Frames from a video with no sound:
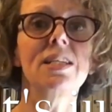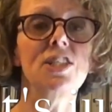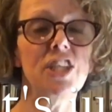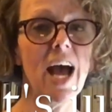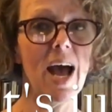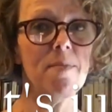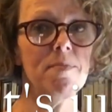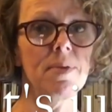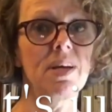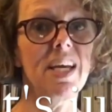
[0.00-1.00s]

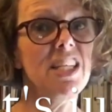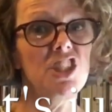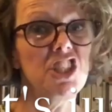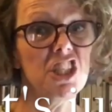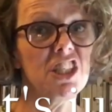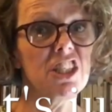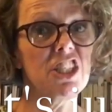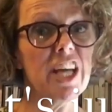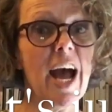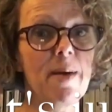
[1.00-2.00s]
Jam, it's just
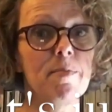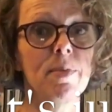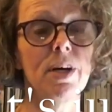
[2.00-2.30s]
jam,